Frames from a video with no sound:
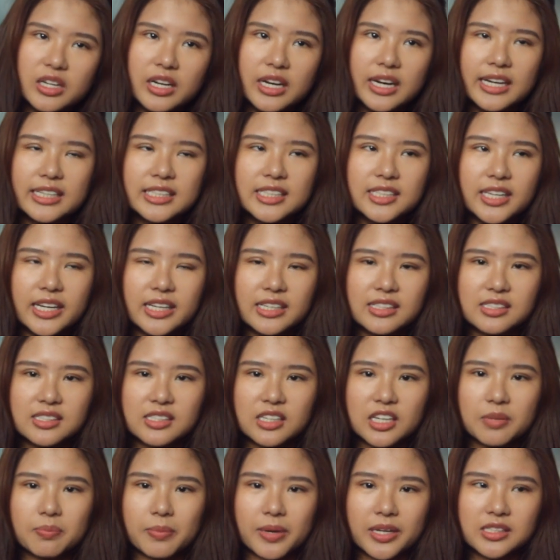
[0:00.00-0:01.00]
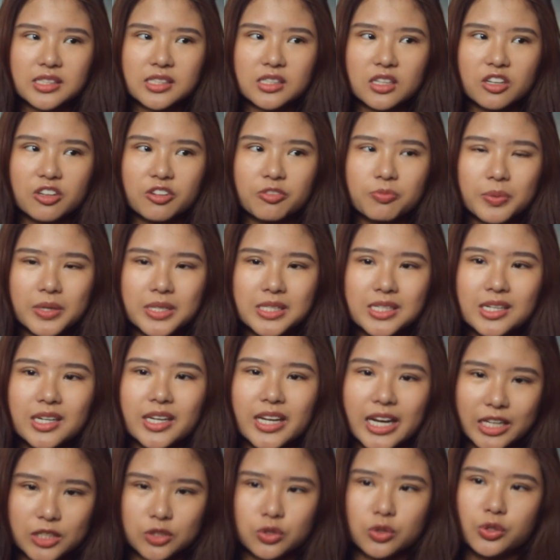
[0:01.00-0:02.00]
I didn't exert myself.
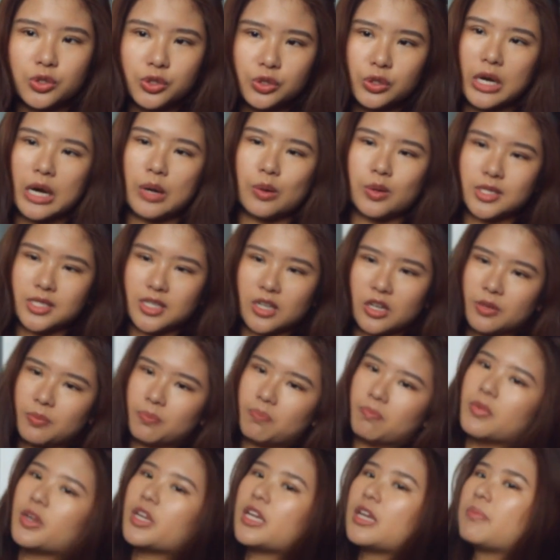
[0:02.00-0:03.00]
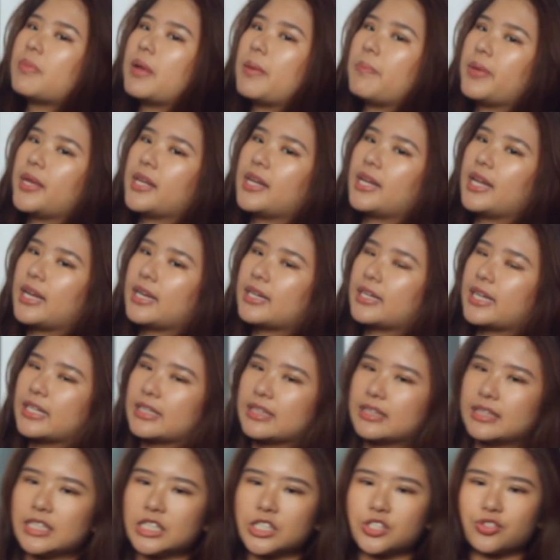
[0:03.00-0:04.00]
Basically, I told you I was in my bed lying
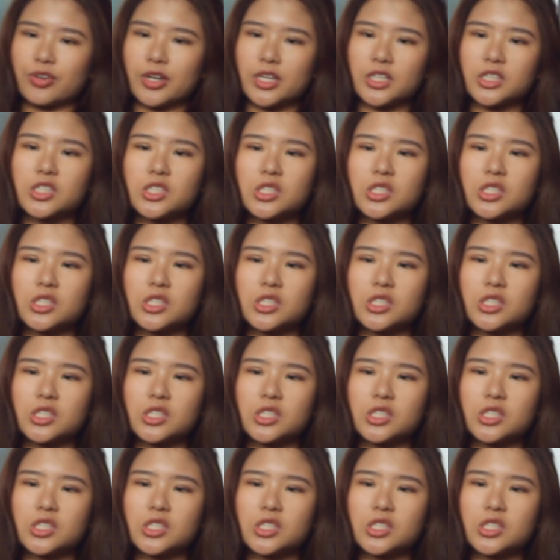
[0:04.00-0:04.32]
like this, right?